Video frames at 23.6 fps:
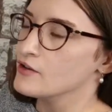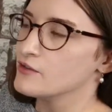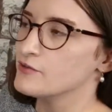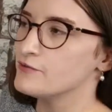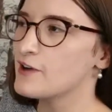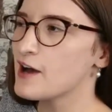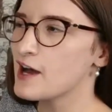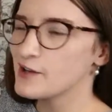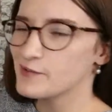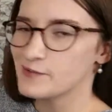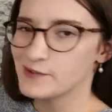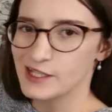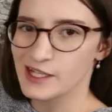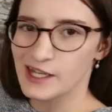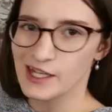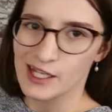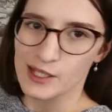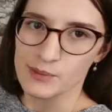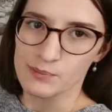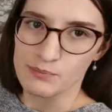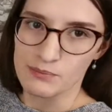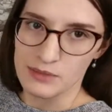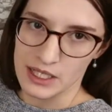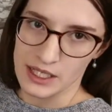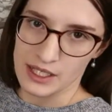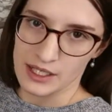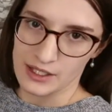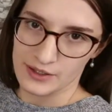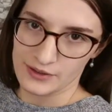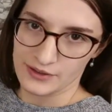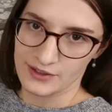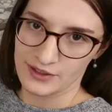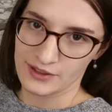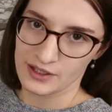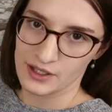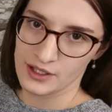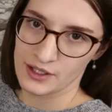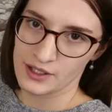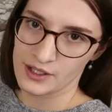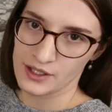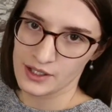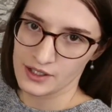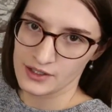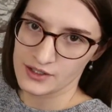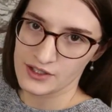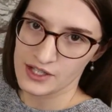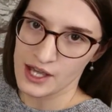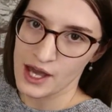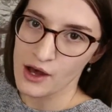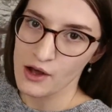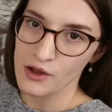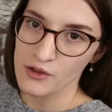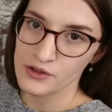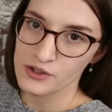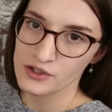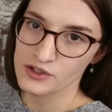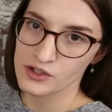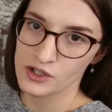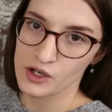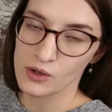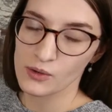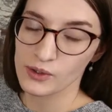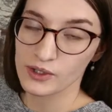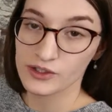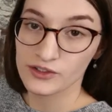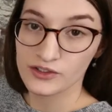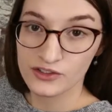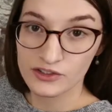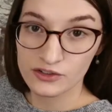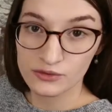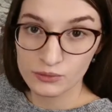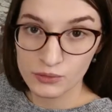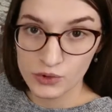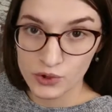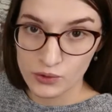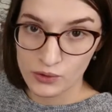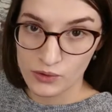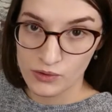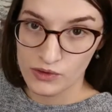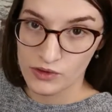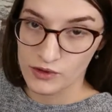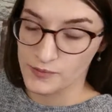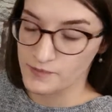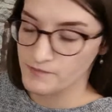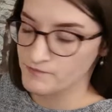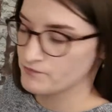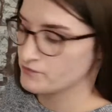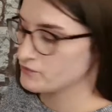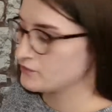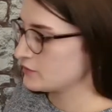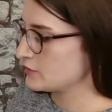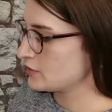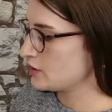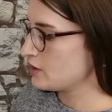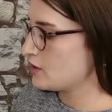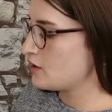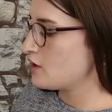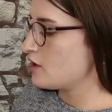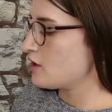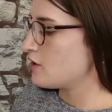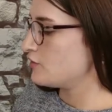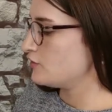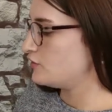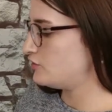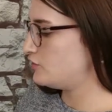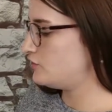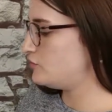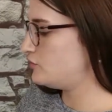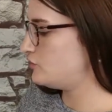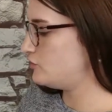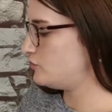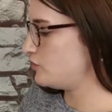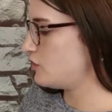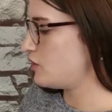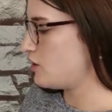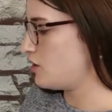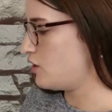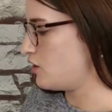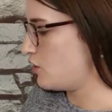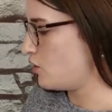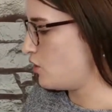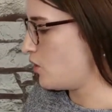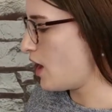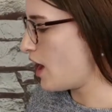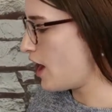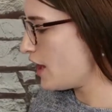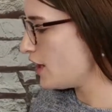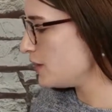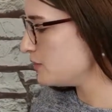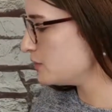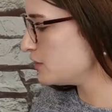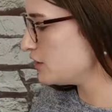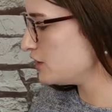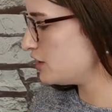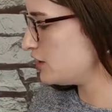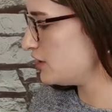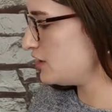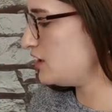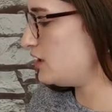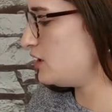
five to eight minutes until the dough is smooth. So I'm gonna